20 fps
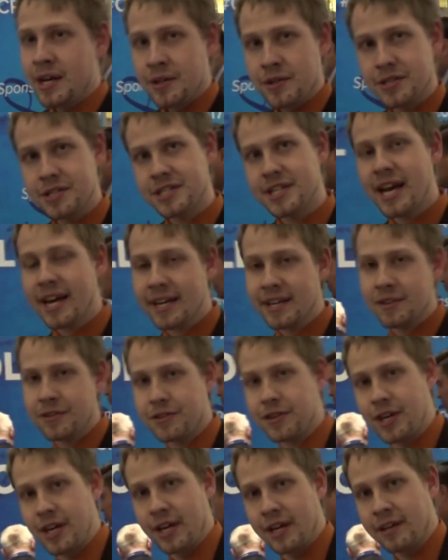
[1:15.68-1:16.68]
The second
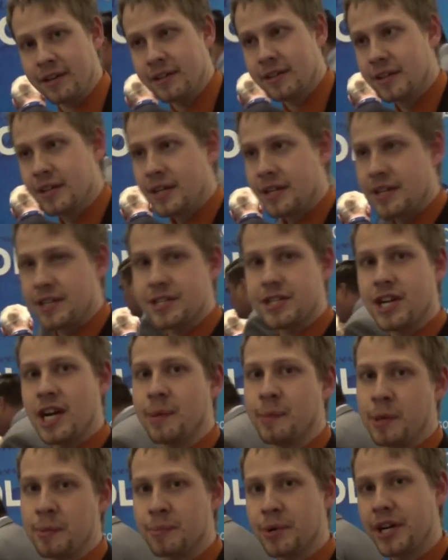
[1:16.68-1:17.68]
thing that
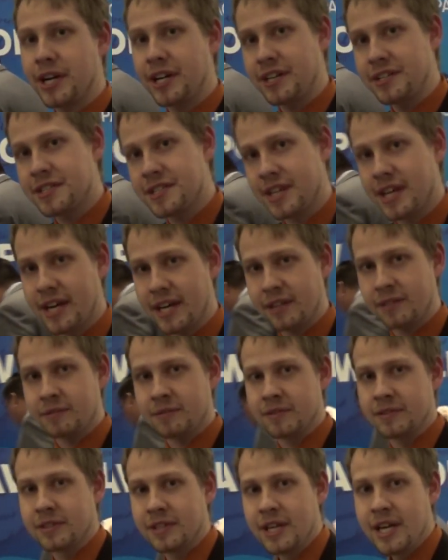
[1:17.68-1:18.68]
Chairman Brady
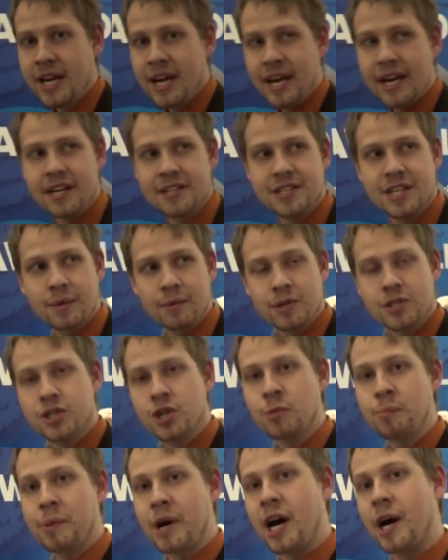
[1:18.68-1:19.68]
said is it was
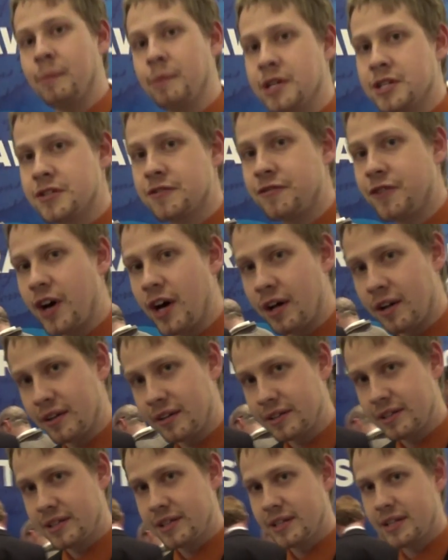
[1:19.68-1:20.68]
Obama's fault
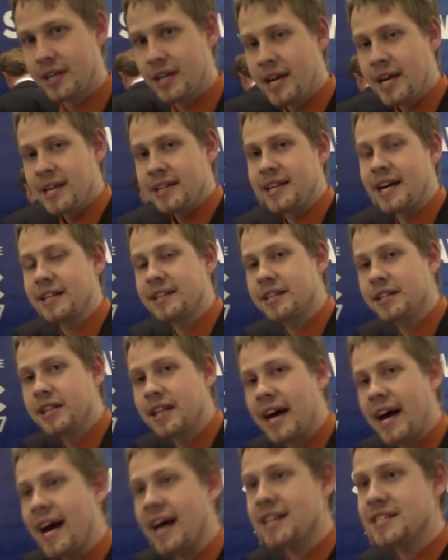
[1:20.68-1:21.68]
that the
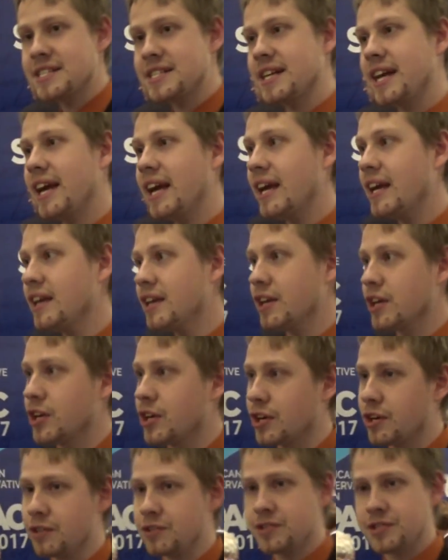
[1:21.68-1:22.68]
last eight
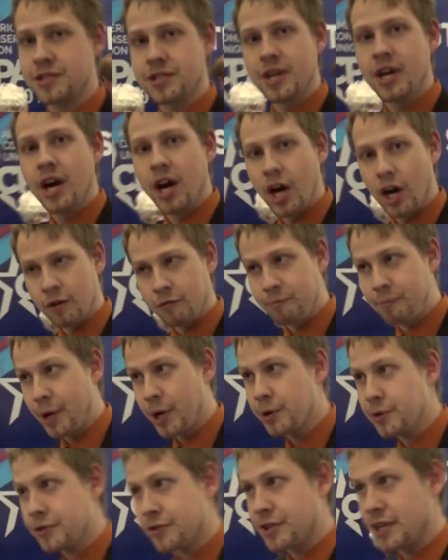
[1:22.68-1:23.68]
years of
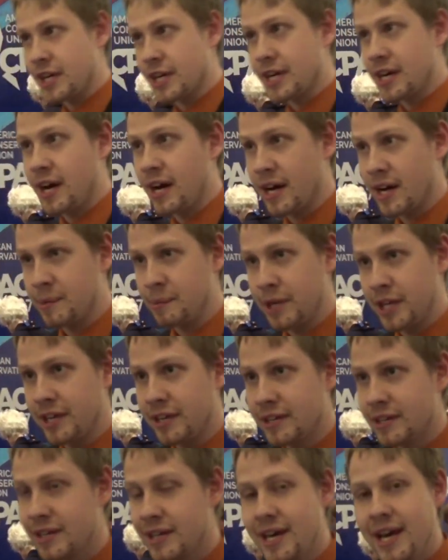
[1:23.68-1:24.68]
both the economy
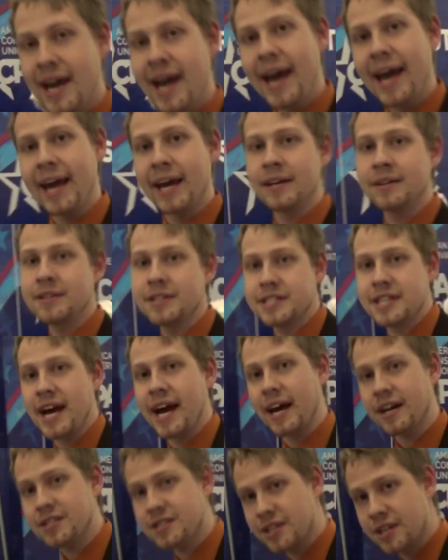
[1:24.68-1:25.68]
and the
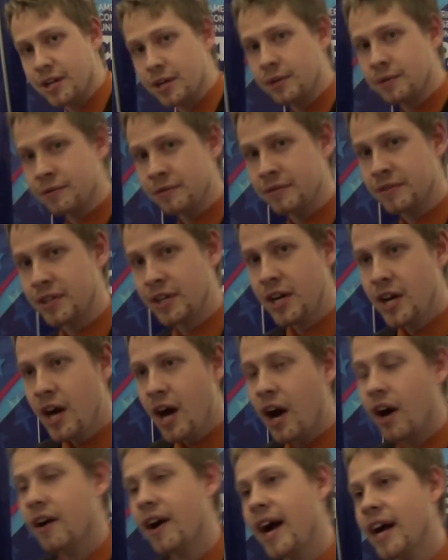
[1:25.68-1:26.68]
tax code
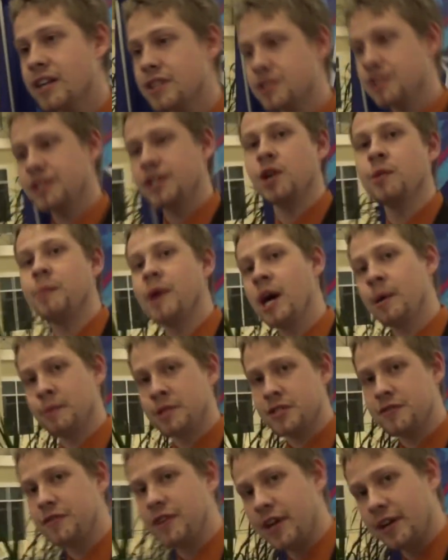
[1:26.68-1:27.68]
are actually
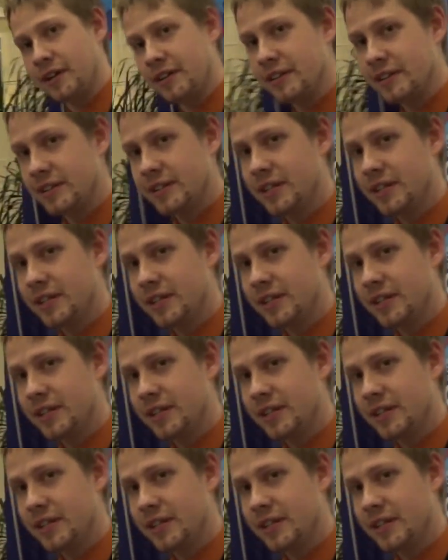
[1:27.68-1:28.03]
Obama's fault.